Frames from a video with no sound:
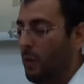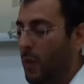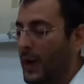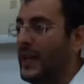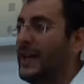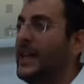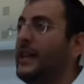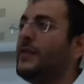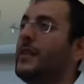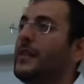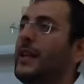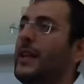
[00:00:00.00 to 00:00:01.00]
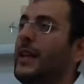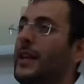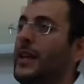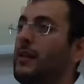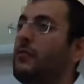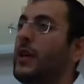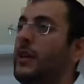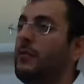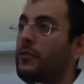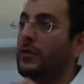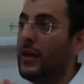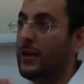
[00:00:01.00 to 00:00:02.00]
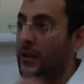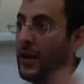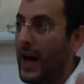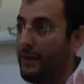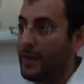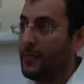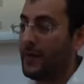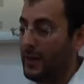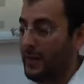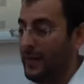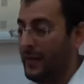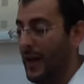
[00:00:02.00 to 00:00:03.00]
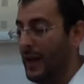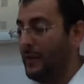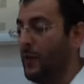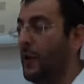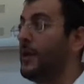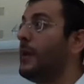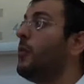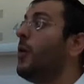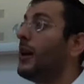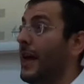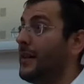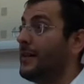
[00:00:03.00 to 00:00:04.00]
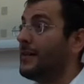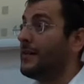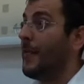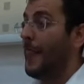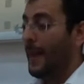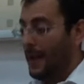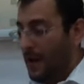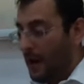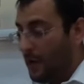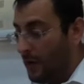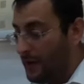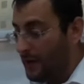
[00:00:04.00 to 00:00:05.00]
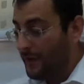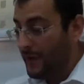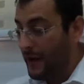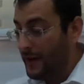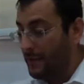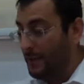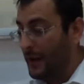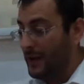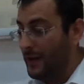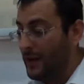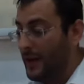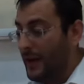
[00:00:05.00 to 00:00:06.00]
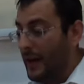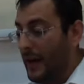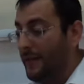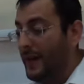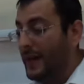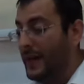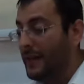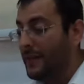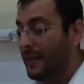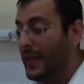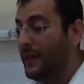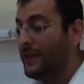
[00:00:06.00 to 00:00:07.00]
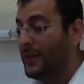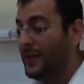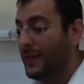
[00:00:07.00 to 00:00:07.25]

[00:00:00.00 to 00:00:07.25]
When he leaves the scene, he, he does not have responsibility anymore. But in what case? According to the first opinion, if he leaves, leaves